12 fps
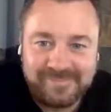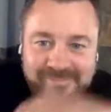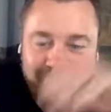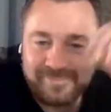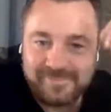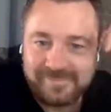
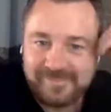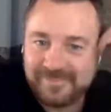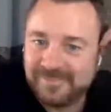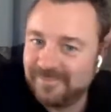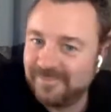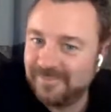
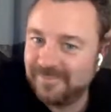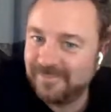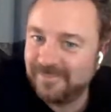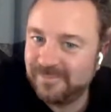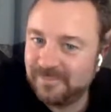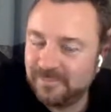
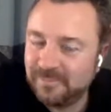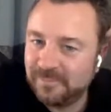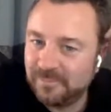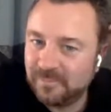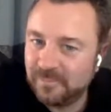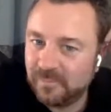
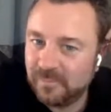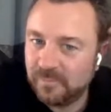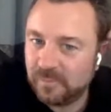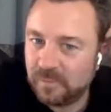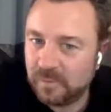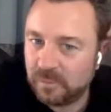
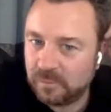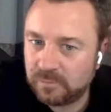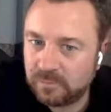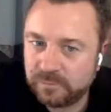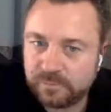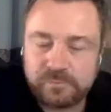
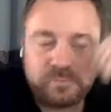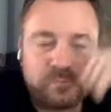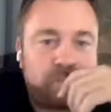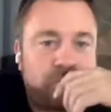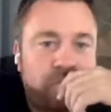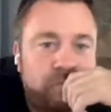
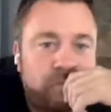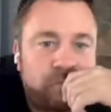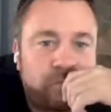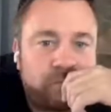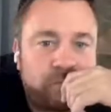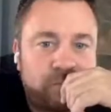
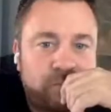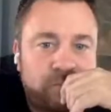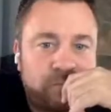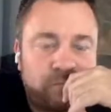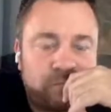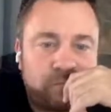
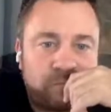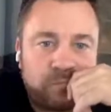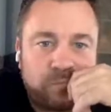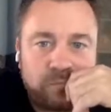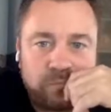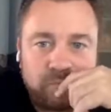
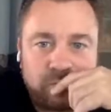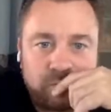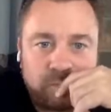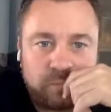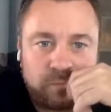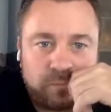
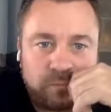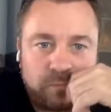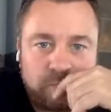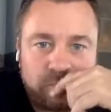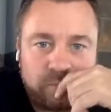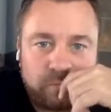No words are spoken by the person on screen.